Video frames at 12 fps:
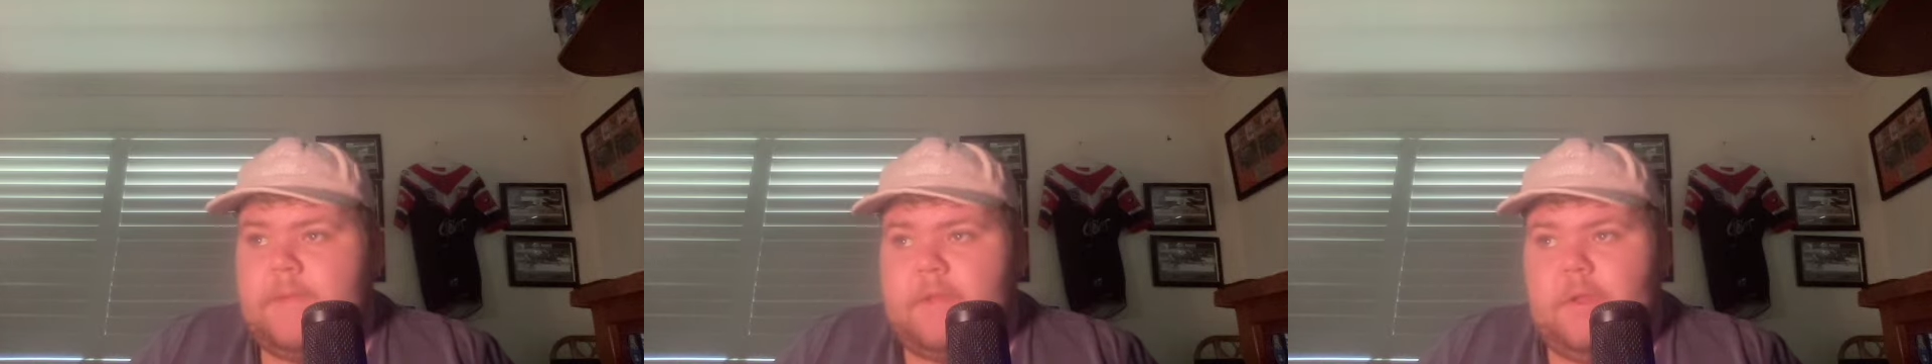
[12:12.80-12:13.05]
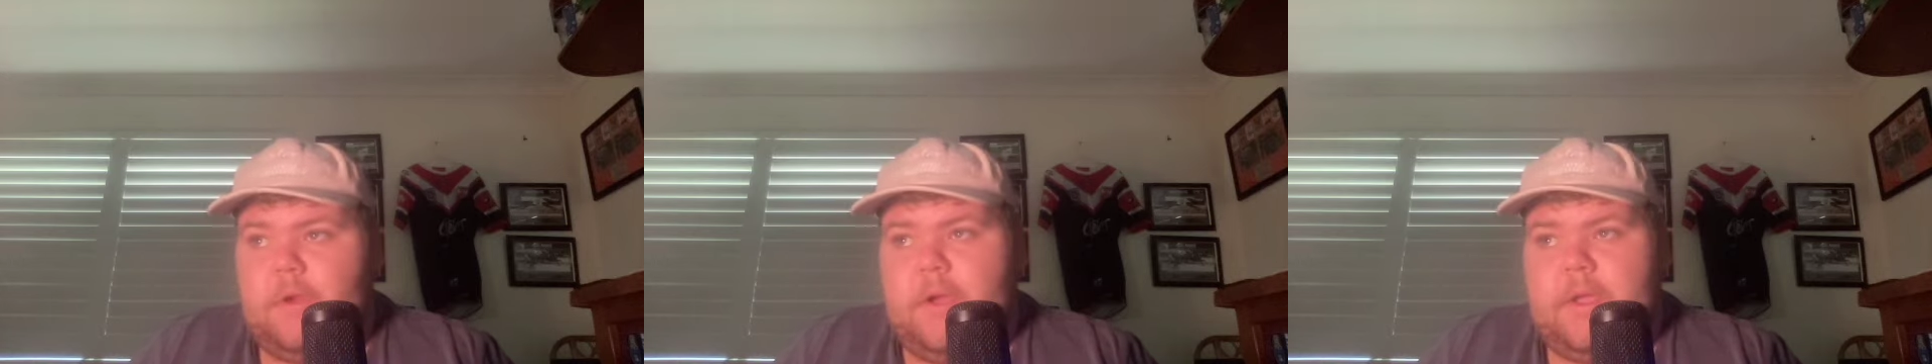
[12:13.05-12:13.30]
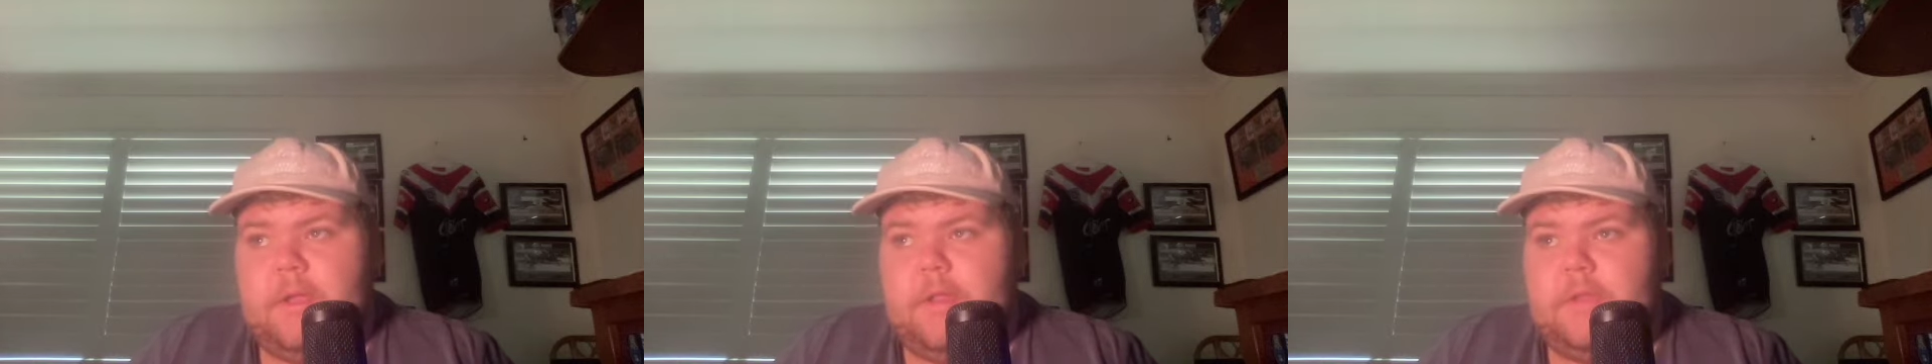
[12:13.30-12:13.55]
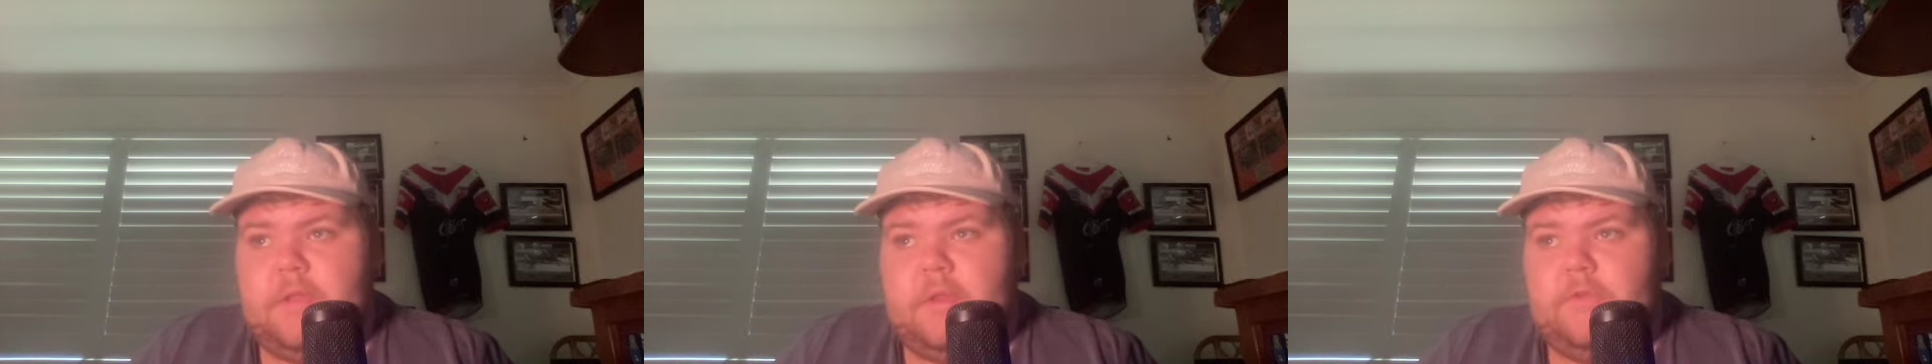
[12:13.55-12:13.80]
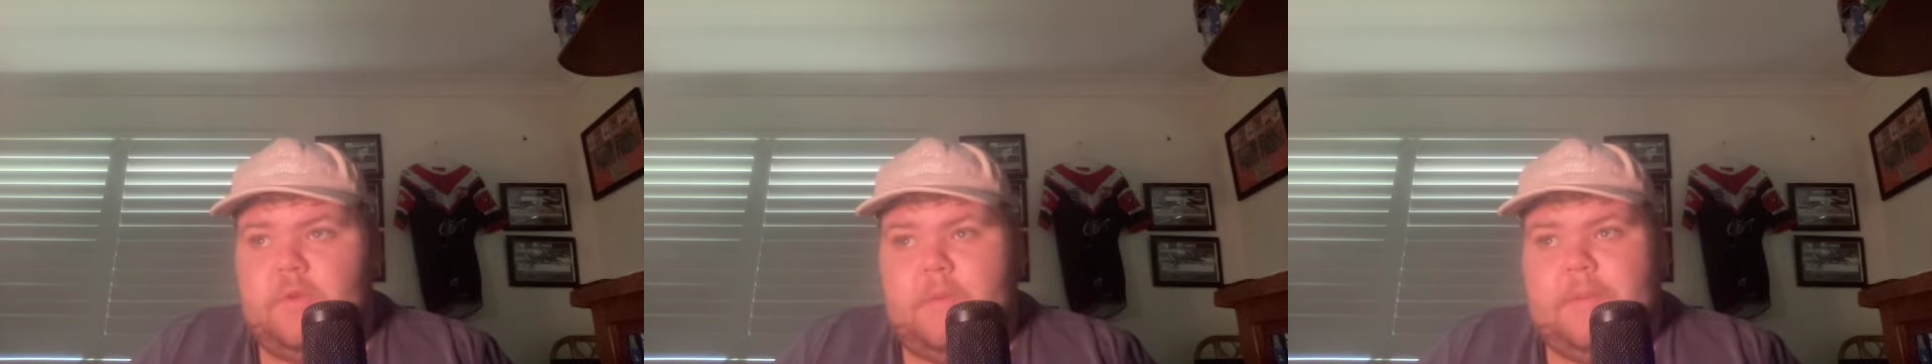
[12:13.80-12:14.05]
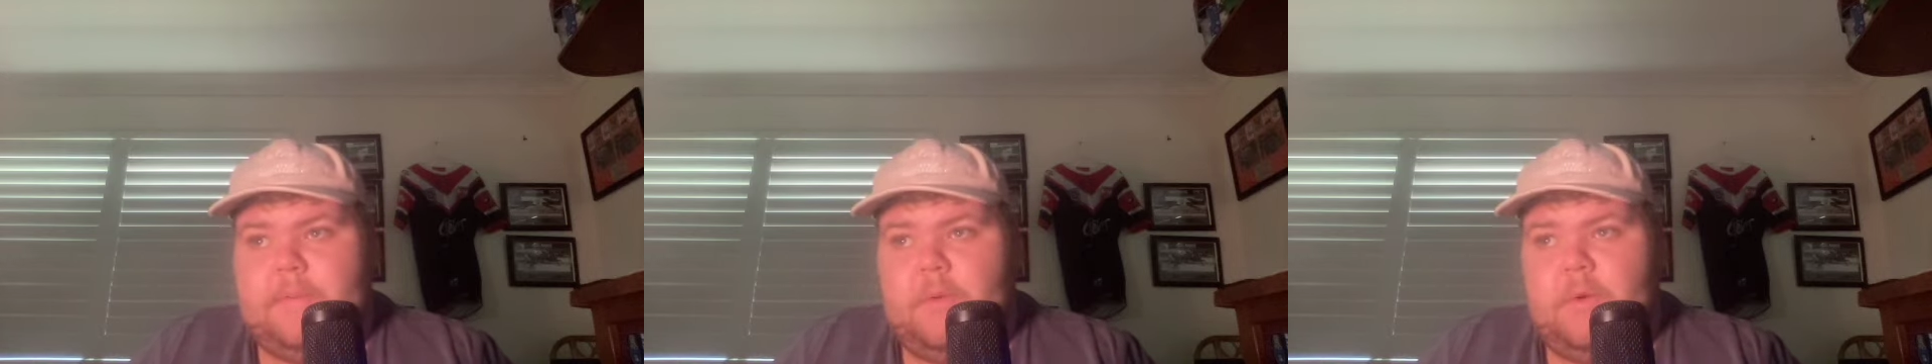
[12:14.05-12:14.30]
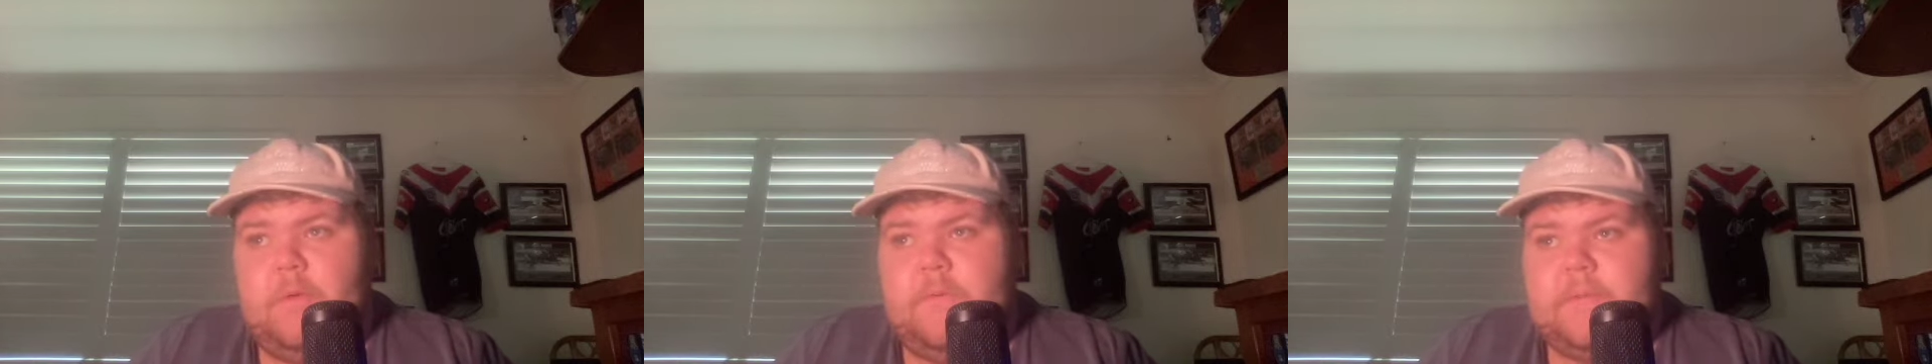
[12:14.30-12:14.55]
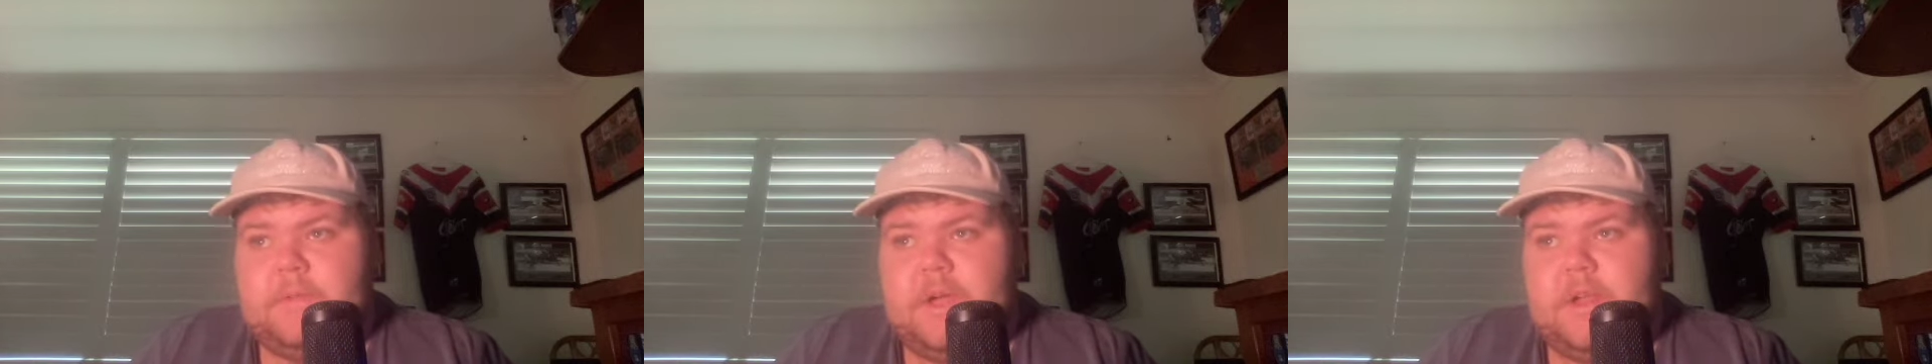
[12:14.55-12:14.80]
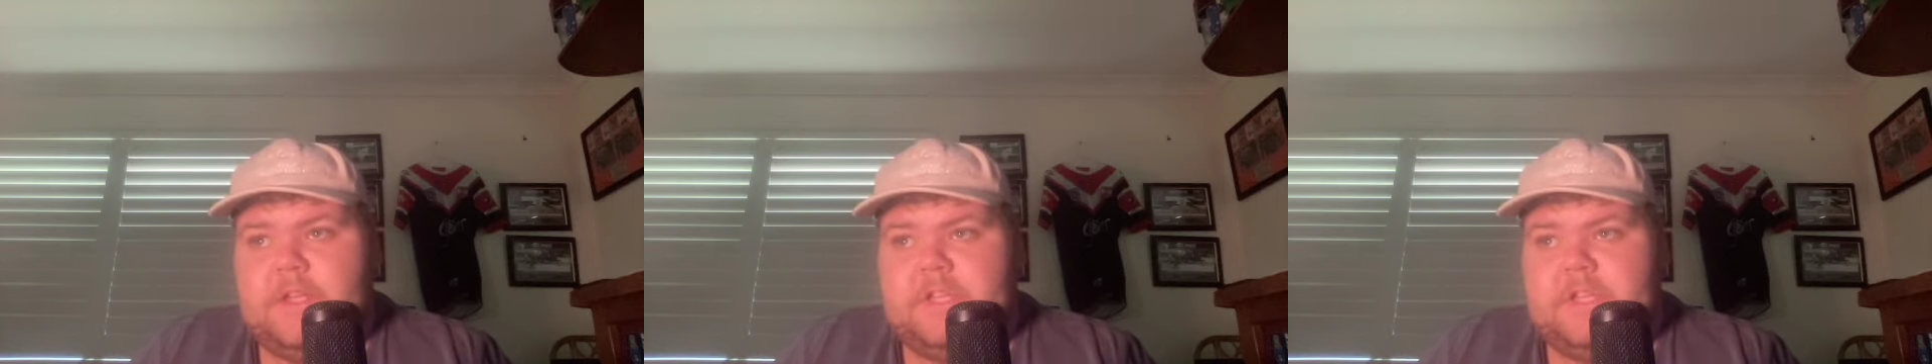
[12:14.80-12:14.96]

the Tigers didn't drop the ball from Charlie